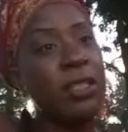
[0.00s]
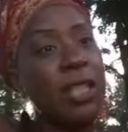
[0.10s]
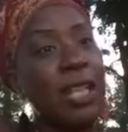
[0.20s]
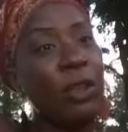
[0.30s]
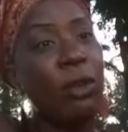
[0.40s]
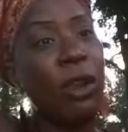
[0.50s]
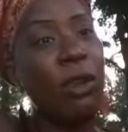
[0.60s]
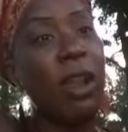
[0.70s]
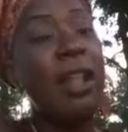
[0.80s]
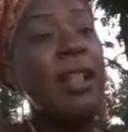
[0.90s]
They so cray
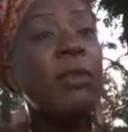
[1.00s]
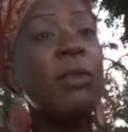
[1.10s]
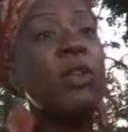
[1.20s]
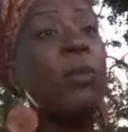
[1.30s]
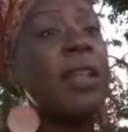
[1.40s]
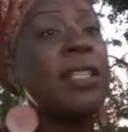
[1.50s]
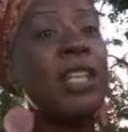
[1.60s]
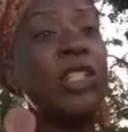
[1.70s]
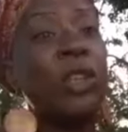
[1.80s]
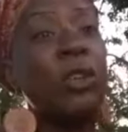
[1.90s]
cray. When you watch that
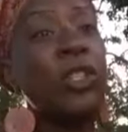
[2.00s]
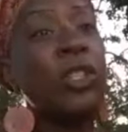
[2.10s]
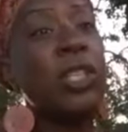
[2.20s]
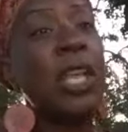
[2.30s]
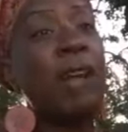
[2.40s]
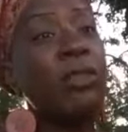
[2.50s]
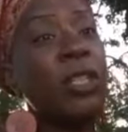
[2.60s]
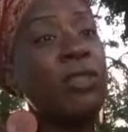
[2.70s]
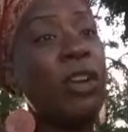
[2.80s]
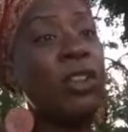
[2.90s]
show, you just see how
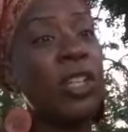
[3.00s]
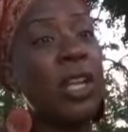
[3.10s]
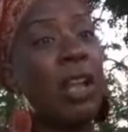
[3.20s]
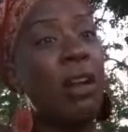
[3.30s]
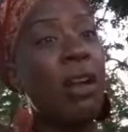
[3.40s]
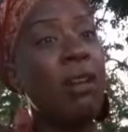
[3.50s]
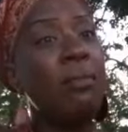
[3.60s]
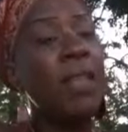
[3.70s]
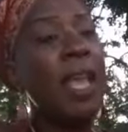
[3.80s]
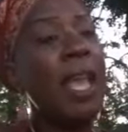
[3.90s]
dysfunction they are
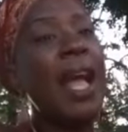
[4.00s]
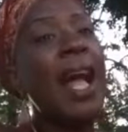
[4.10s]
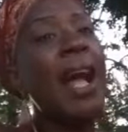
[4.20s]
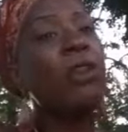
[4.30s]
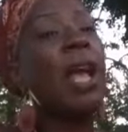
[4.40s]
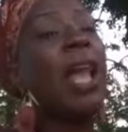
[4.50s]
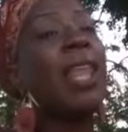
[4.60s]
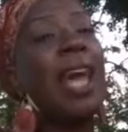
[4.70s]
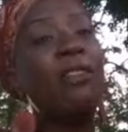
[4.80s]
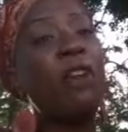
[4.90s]
and how a
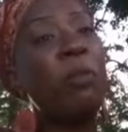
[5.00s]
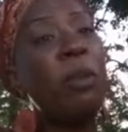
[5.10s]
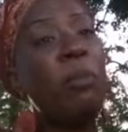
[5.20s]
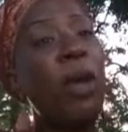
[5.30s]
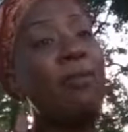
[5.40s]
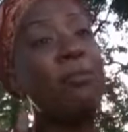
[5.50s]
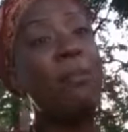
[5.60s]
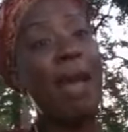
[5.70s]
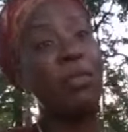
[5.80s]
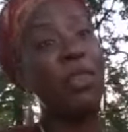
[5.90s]
lot of our people have
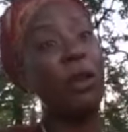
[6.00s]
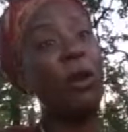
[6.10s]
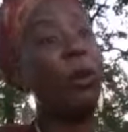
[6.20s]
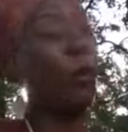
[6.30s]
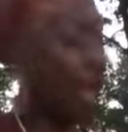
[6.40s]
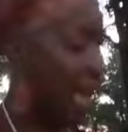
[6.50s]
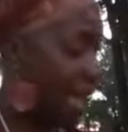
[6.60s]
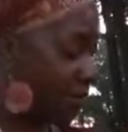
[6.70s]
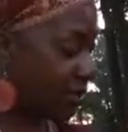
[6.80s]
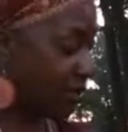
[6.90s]
mapped their whole
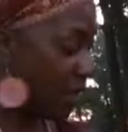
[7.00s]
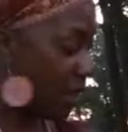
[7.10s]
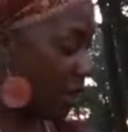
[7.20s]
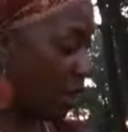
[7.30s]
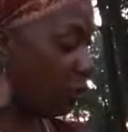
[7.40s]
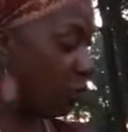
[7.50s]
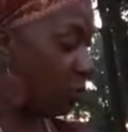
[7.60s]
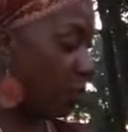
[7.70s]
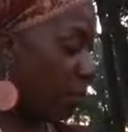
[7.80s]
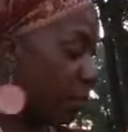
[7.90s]
lives
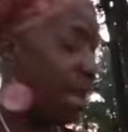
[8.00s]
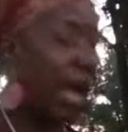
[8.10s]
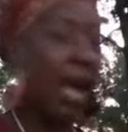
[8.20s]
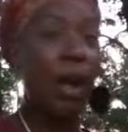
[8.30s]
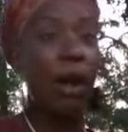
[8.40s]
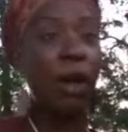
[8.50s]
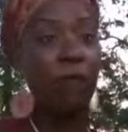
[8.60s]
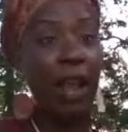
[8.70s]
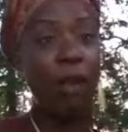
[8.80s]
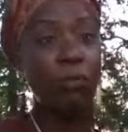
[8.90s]
of, of beyond, uh,
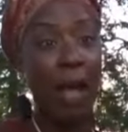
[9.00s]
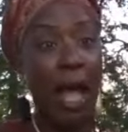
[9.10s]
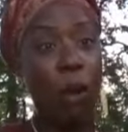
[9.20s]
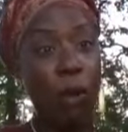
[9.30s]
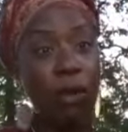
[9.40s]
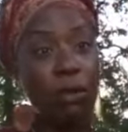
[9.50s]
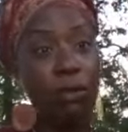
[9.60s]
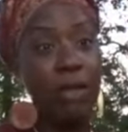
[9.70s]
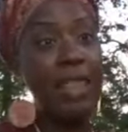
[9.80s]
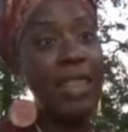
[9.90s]
around power
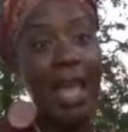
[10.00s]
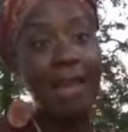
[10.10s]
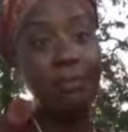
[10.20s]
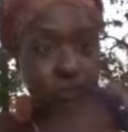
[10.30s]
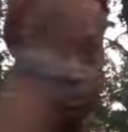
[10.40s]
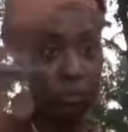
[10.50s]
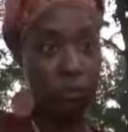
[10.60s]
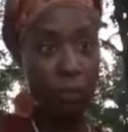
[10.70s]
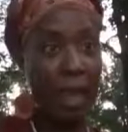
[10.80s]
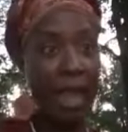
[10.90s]
and that
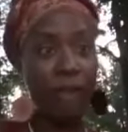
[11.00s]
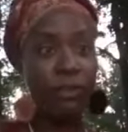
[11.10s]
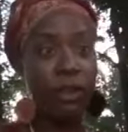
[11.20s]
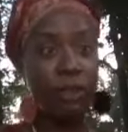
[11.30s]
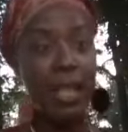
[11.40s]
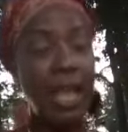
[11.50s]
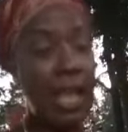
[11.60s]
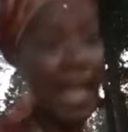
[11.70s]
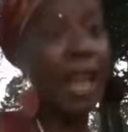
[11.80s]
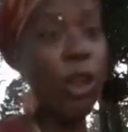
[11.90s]
behavior.
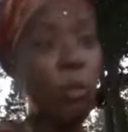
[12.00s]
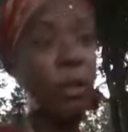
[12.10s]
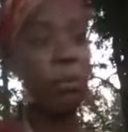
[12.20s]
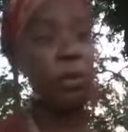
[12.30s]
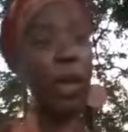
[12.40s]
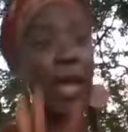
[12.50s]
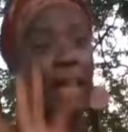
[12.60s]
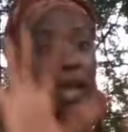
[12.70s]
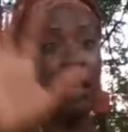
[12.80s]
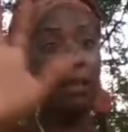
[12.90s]
Like I know people who act
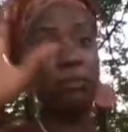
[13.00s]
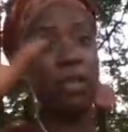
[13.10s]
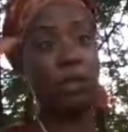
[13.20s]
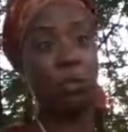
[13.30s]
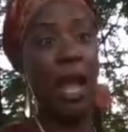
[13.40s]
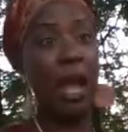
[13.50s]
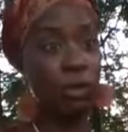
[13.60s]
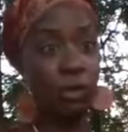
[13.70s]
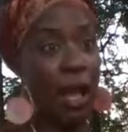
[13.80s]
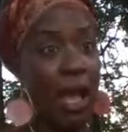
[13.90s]
like desperate
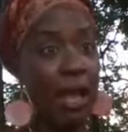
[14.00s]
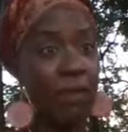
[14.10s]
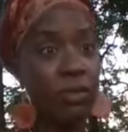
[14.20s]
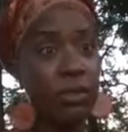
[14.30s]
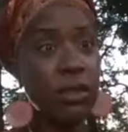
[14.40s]
housewives.